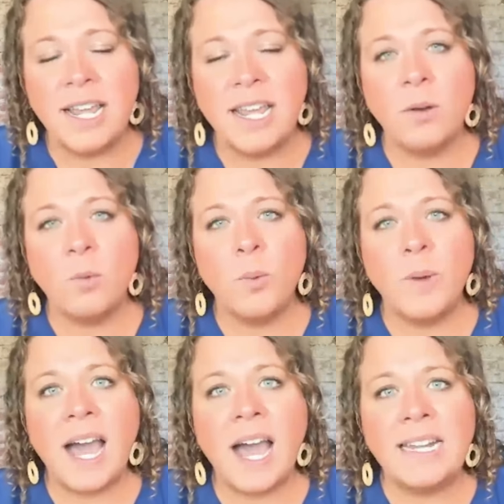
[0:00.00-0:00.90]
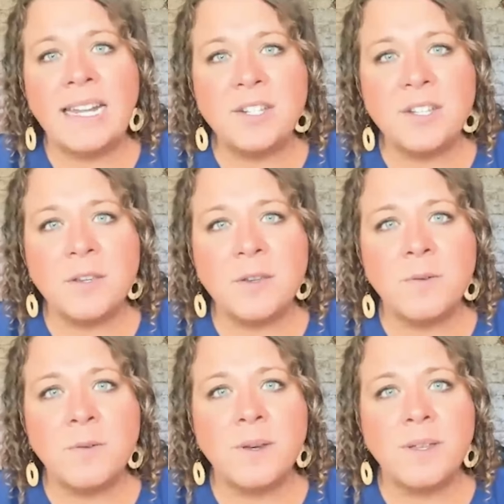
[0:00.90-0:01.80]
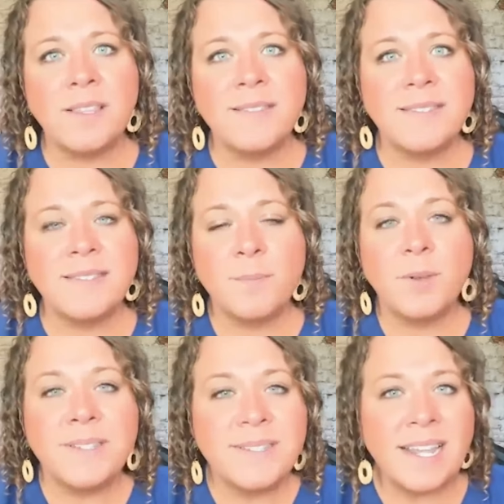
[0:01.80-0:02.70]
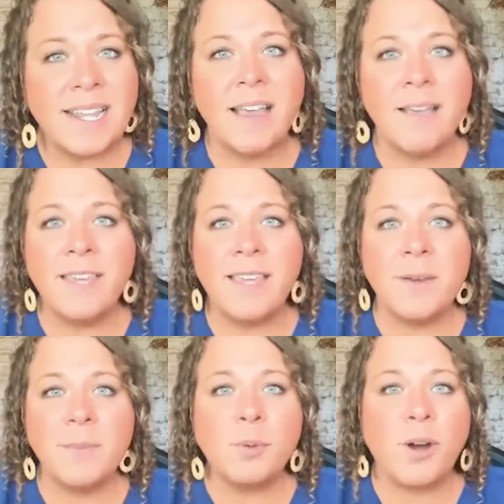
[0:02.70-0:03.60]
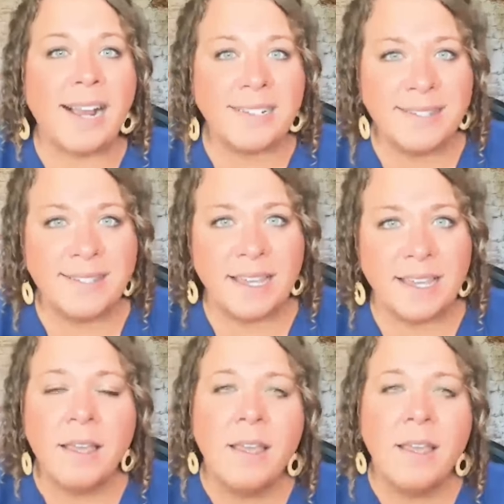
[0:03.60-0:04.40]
and we got into the simplicity of even practicing.